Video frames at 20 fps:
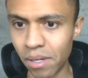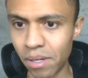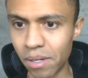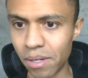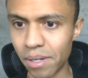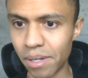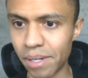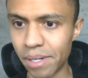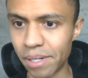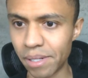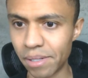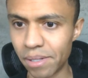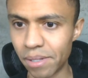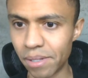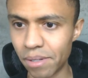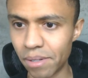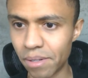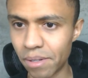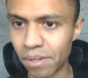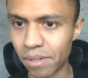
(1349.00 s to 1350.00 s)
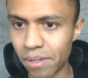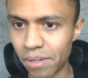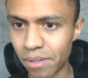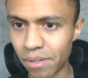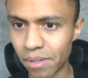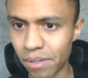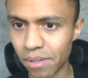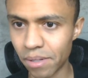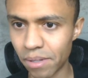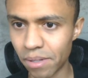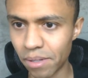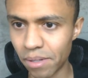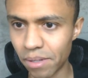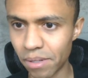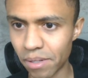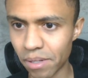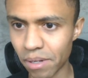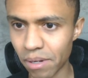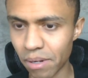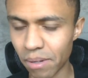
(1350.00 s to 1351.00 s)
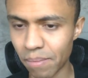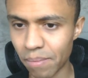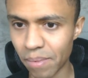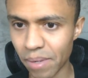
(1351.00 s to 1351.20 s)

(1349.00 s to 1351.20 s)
All right,